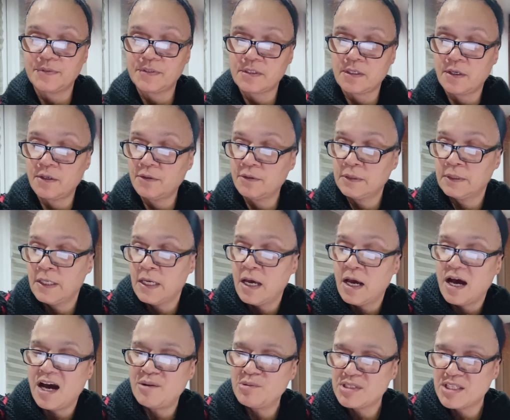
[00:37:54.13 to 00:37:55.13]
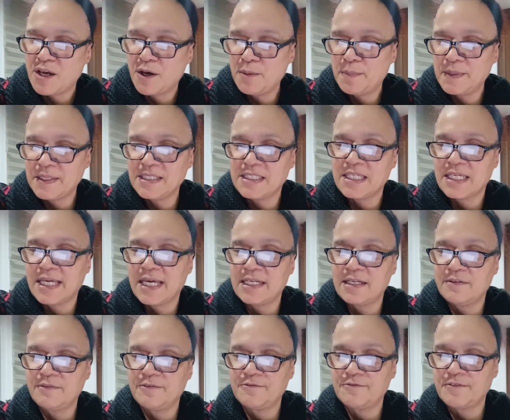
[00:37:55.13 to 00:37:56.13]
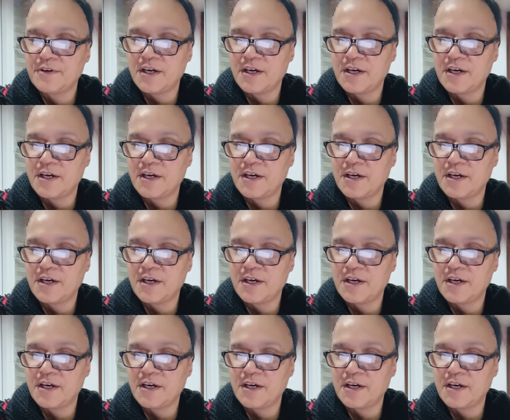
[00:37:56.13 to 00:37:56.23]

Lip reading: So I was hoping to get a